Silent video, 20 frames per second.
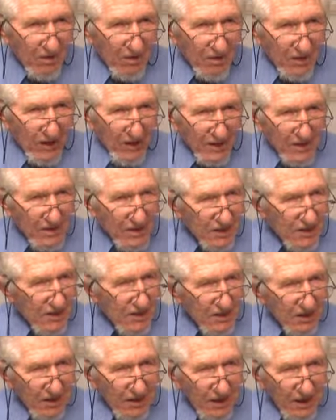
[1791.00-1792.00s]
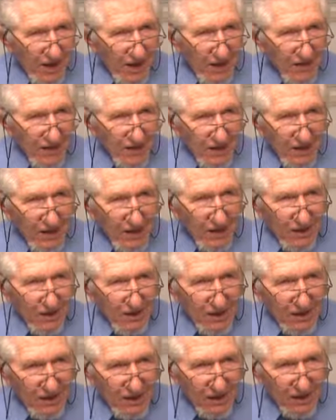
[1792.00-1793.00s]
has in it
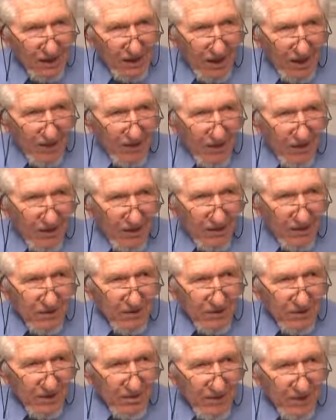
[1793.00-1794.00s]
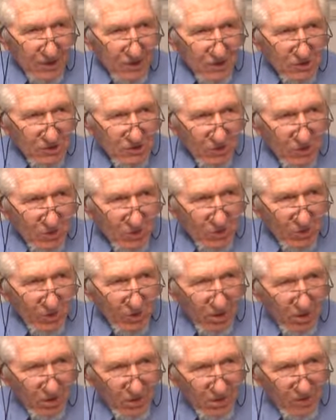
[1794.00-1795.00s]
ethical dimensions, which
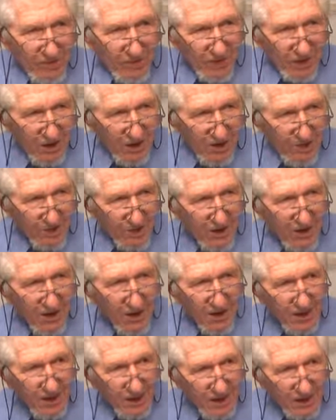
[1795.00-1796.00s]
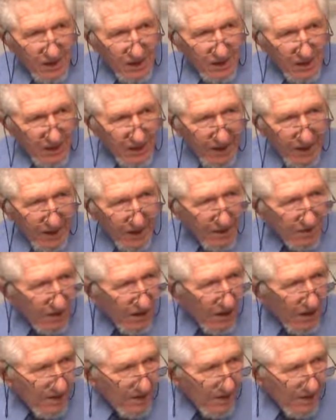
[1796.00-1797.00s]
were developed in
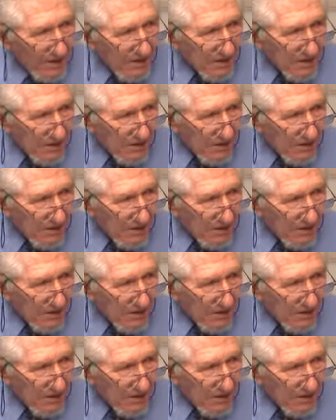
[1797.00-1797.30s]
time as